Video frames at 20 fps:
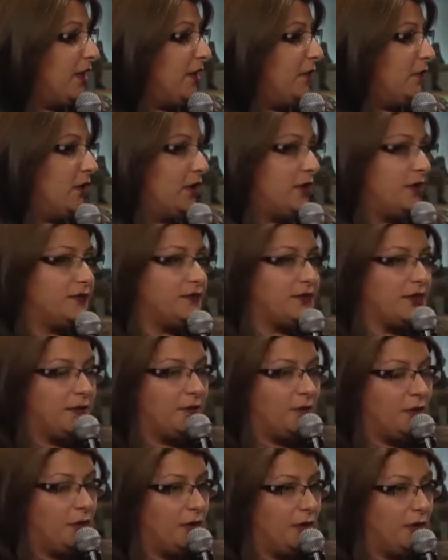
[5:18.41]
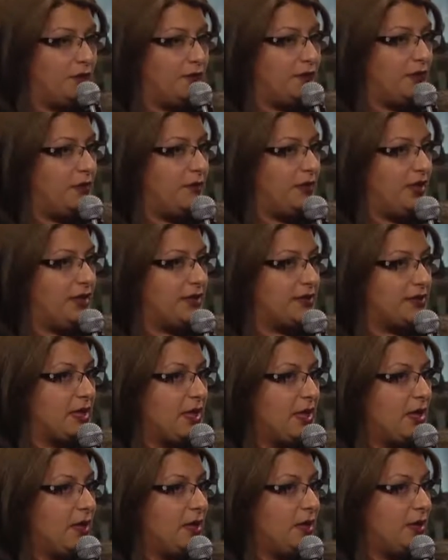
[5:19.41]
One of them is
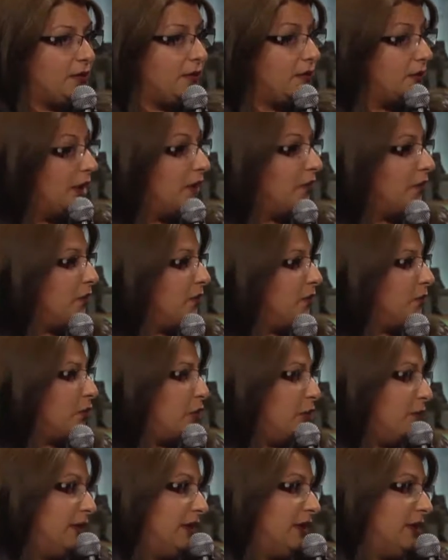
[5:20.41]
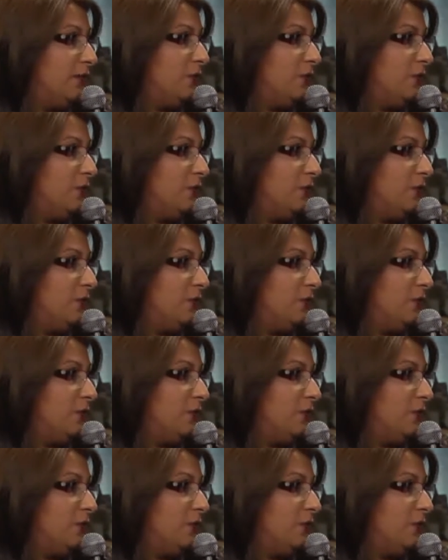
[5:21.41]
thyroid problem.